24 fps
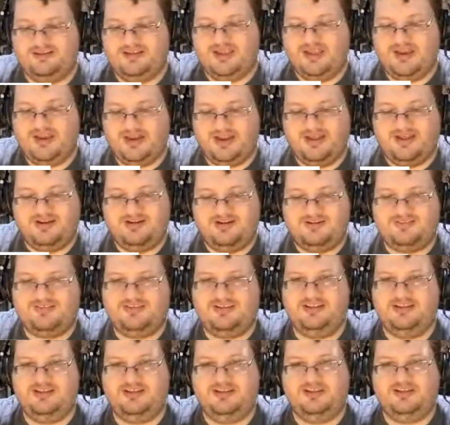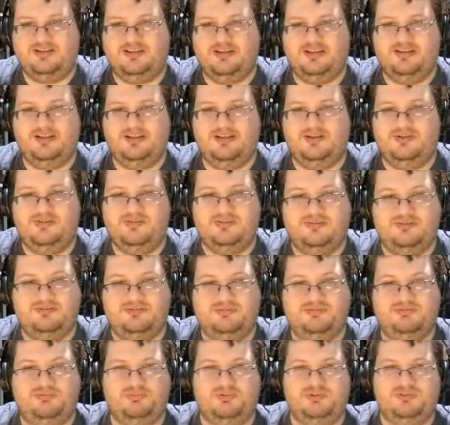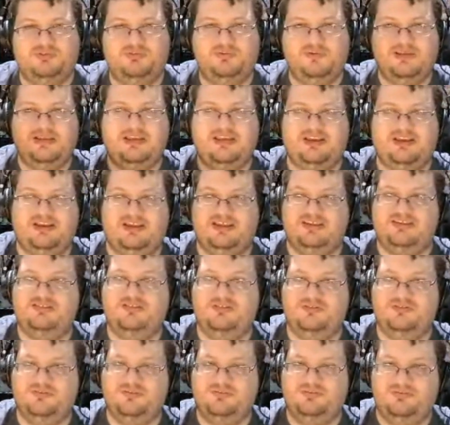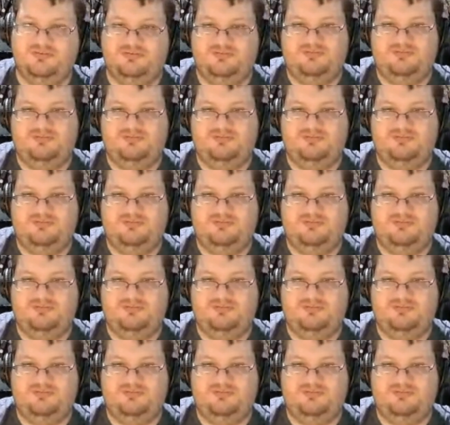honestly, you should, once we get into,